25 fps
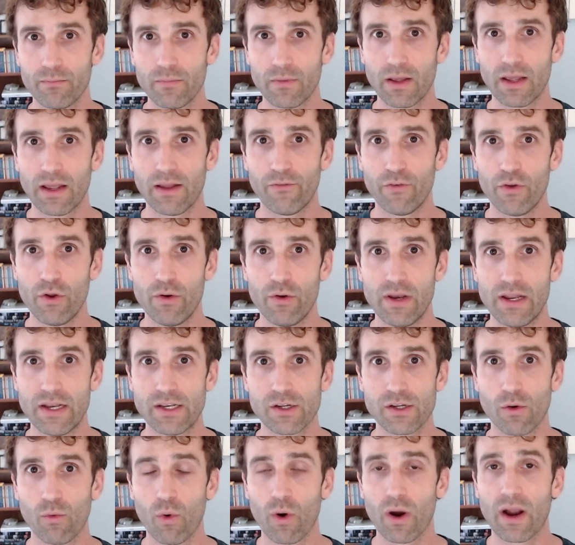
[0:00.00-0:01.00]
if you need to
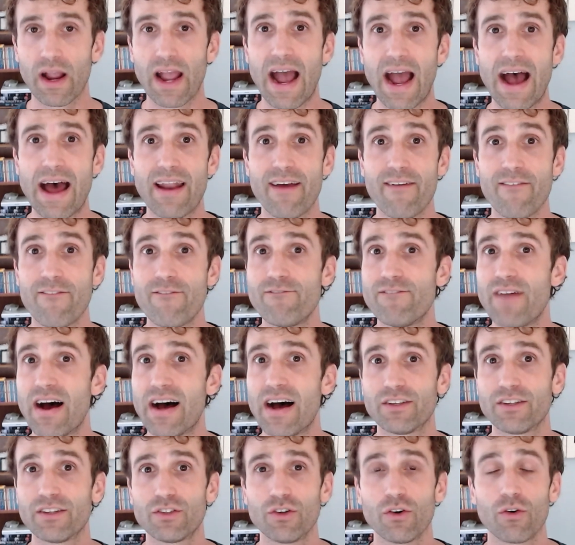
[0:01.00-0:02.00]
work at a
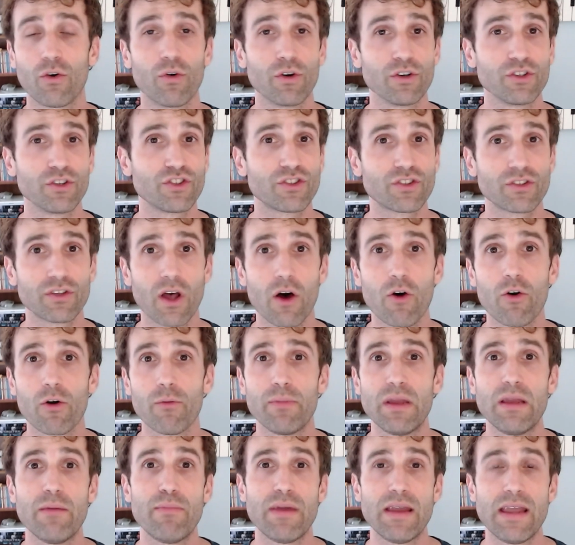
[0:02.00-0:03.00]
faster or slower
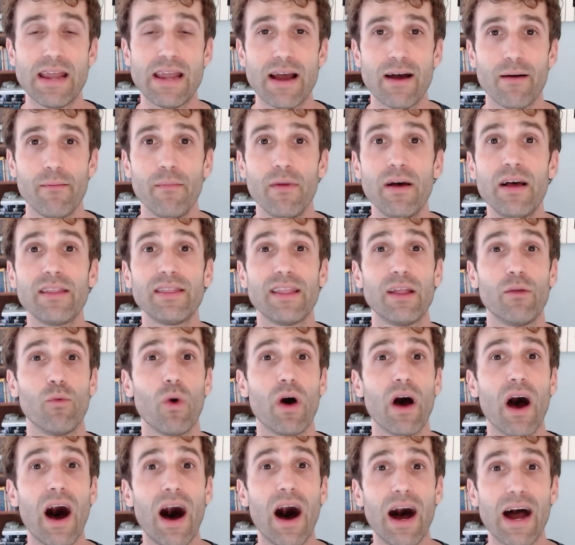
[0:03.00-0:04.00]
BPM than
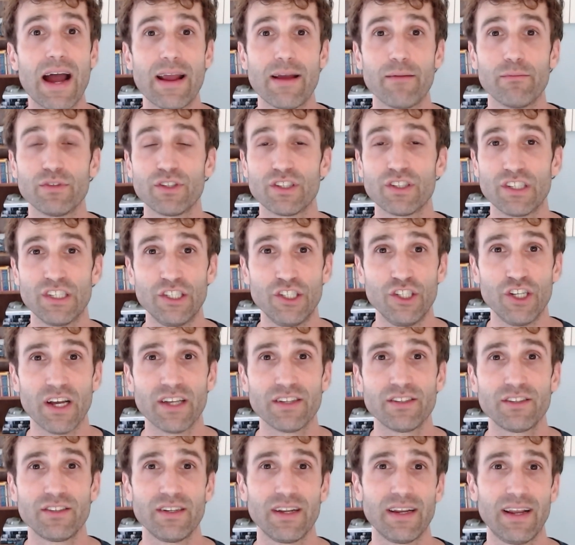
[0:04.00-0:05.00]
what I am
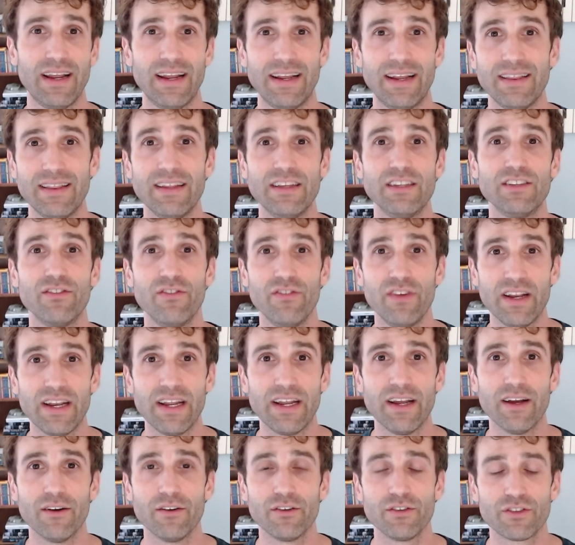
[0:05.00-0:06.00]
suggesting in these
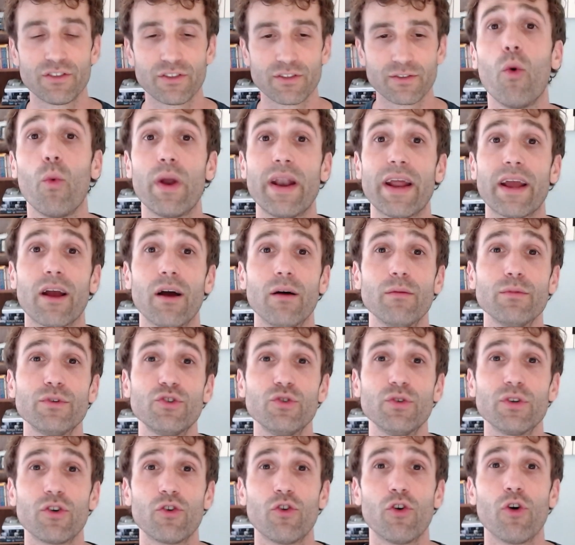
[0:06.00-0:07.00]
videos. When it comes to
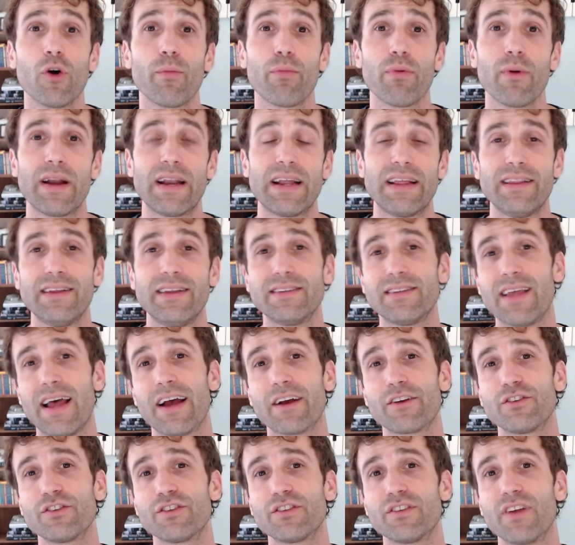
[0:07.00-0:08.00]
incorporating these
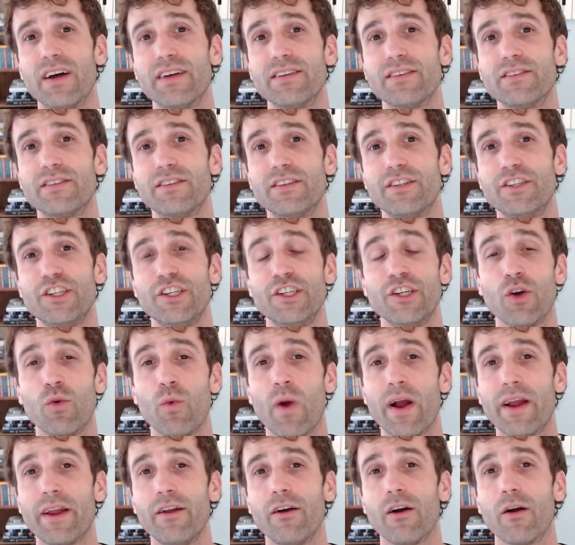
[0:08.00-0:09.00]
exercises into your
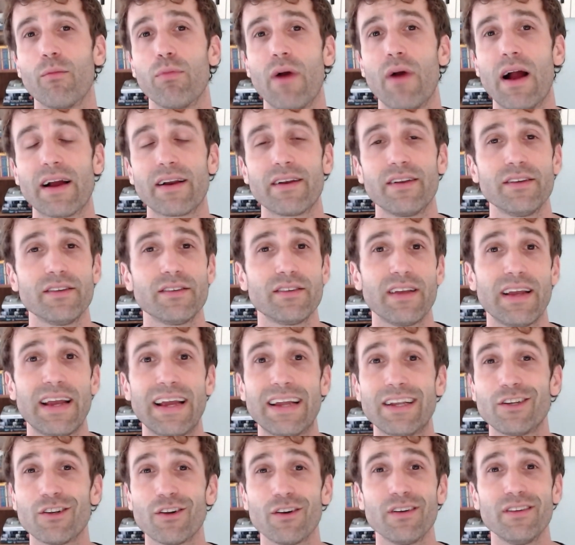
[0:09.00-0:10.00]
regular practice, it
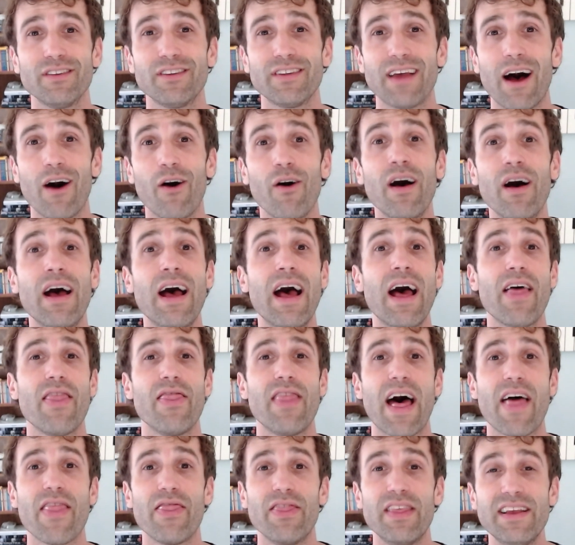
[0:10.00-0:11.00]
turns out
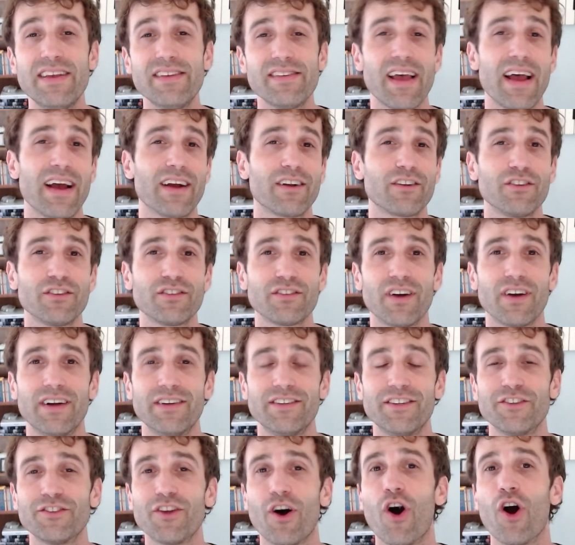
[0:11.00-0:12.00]
that these
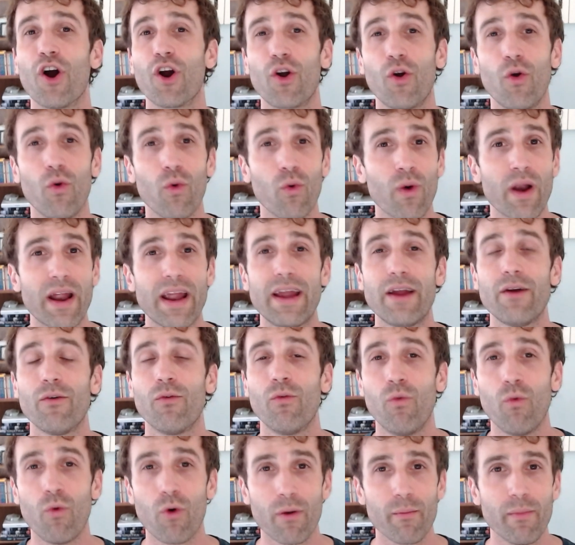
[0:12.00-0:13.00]
exercises are great
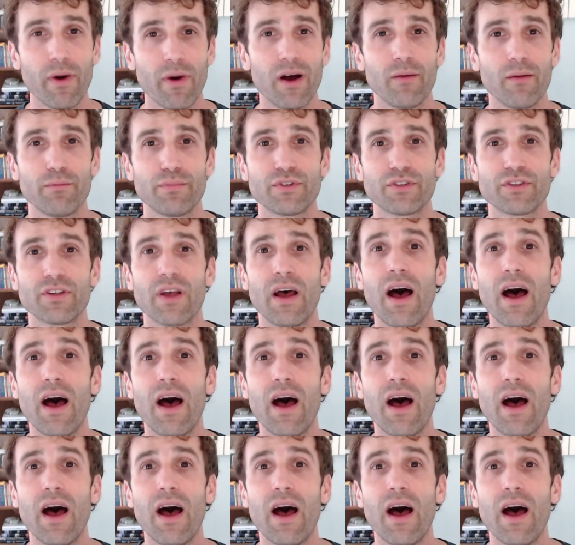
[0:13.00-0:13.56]
warm-ups.